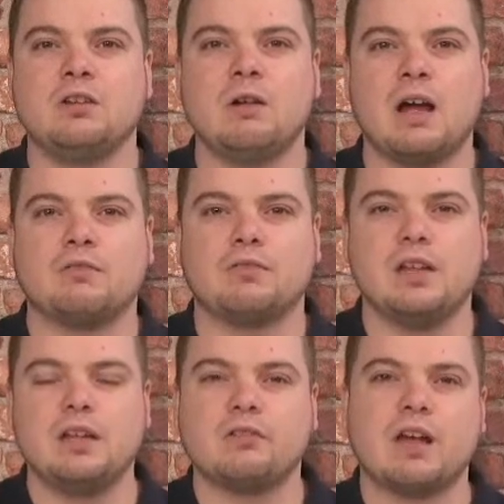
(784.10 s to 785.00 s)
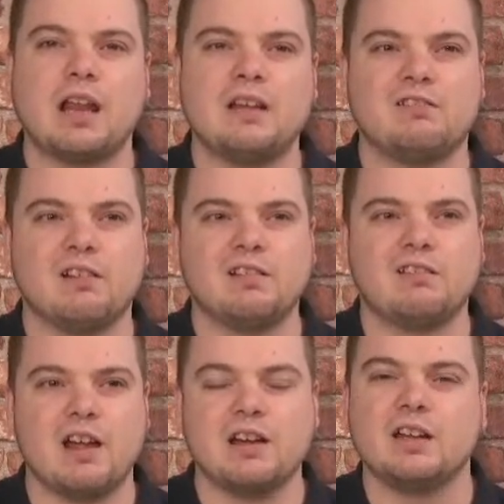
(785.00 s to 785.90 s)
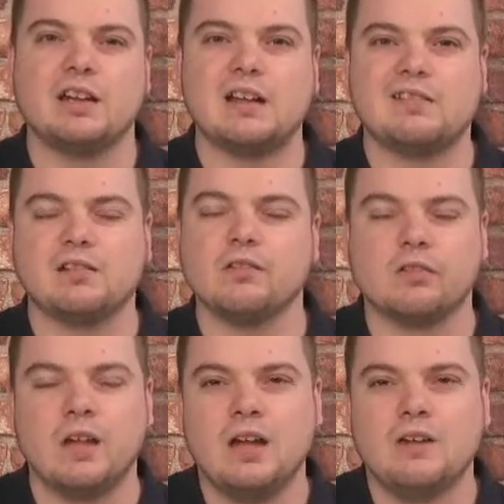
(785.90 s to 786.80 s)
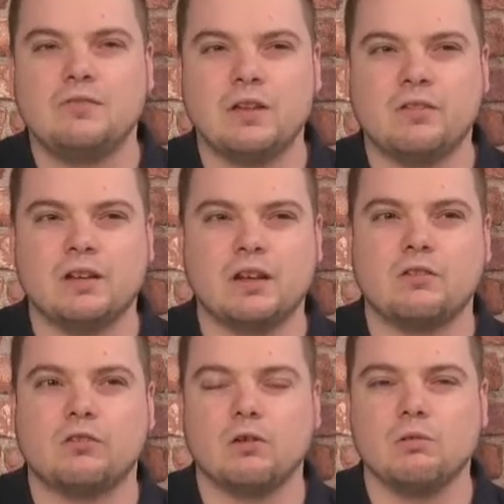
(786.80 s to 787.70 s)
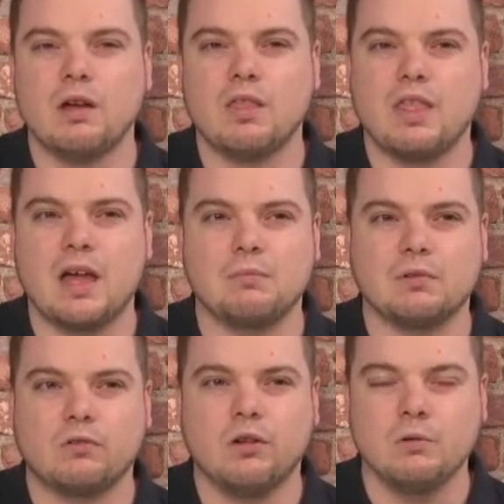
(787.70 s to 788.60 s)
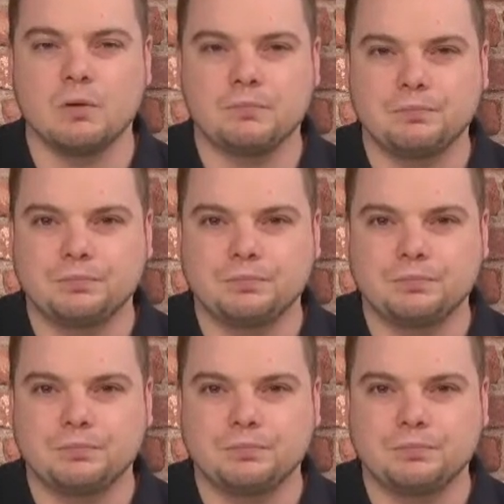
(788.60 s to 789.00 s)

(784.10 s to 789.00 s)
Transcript: do have these electric train connections fitted to them too.